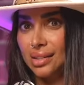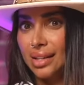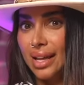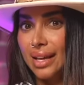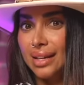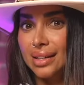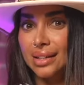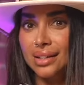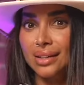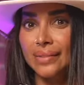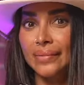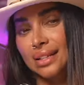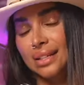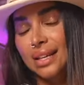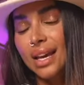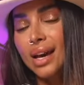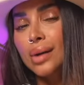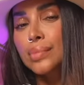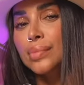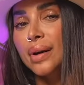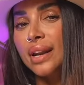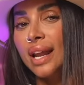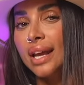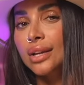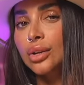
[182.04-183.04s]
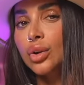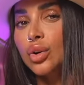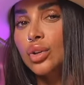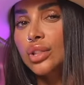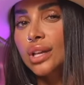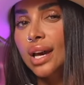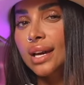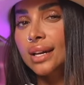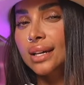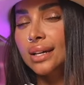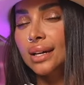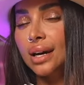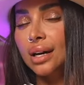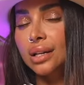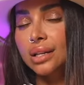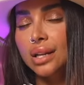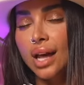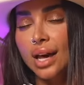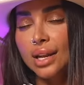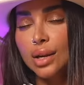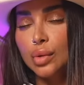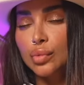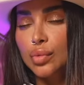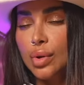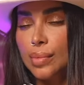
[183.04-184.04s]
Like, yeah, but I know like a
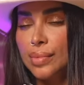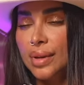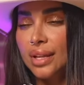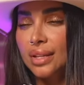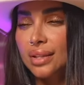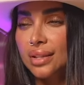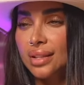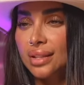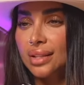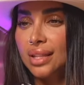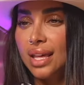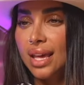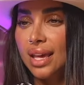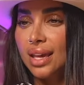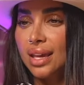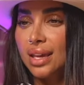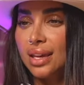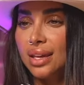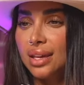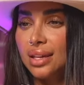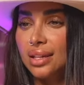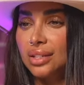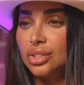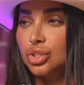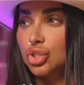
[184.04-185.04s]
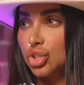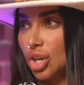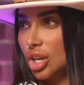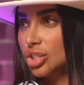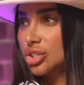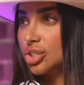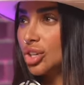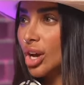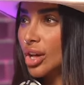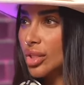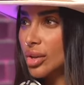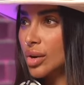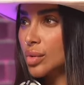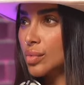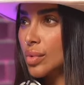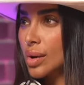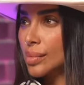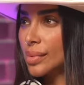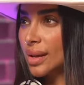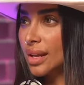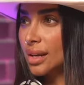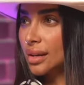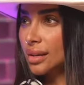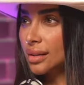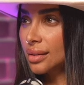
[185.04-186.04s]
lot of women, they judge other
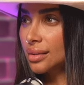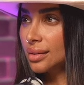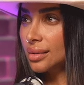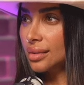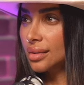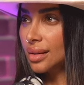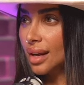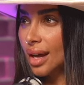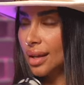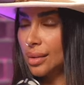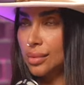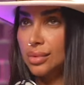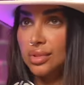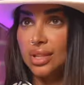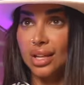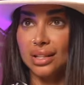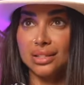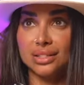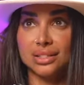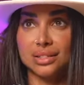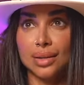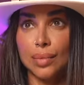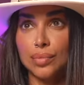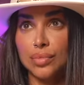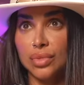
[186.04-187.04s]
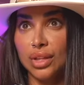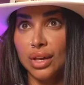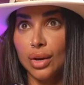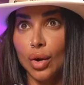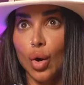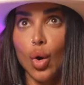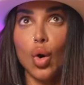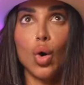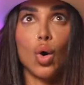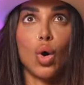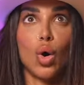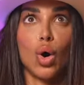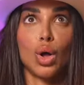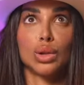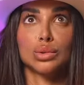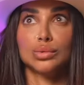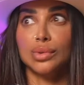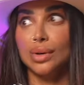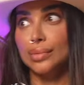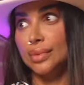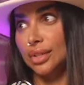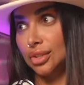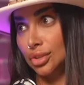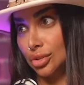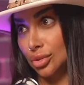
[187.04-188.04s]
women, and that's something all
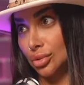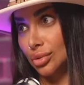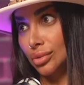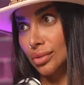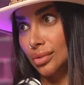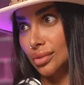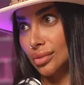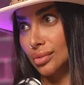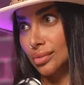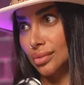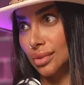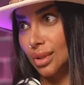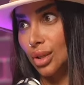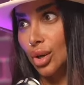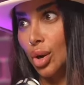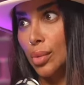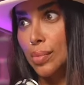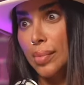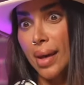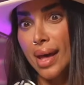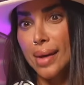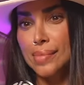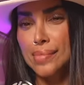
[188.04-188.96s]
women do. You know,